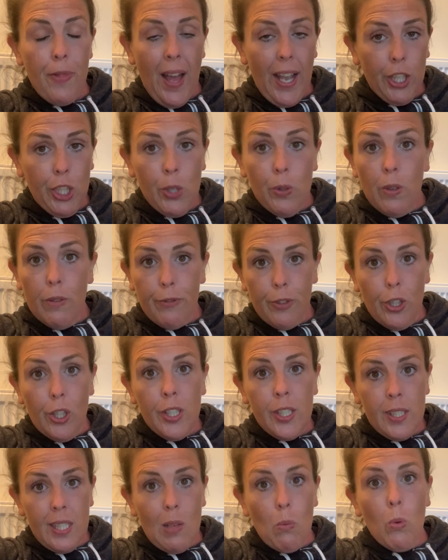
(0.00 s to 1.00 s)
that
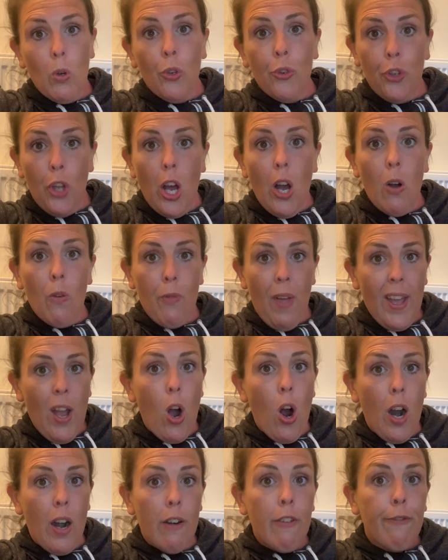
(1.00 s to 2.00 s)
university will know they
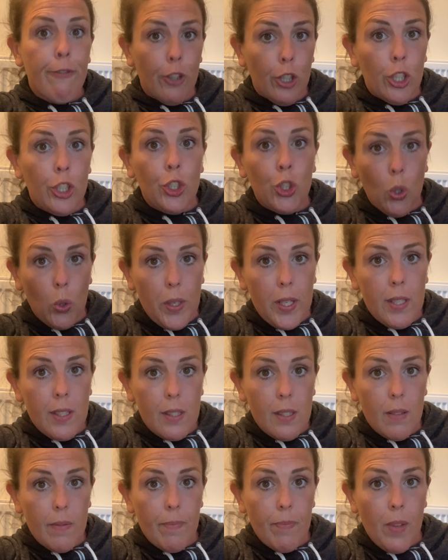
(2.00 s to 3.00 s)
are first
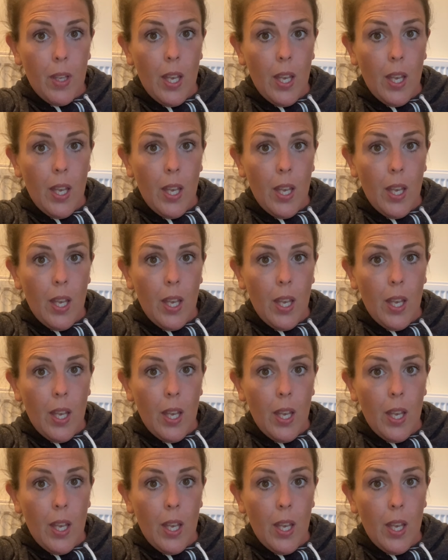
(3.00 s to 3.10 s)
choice.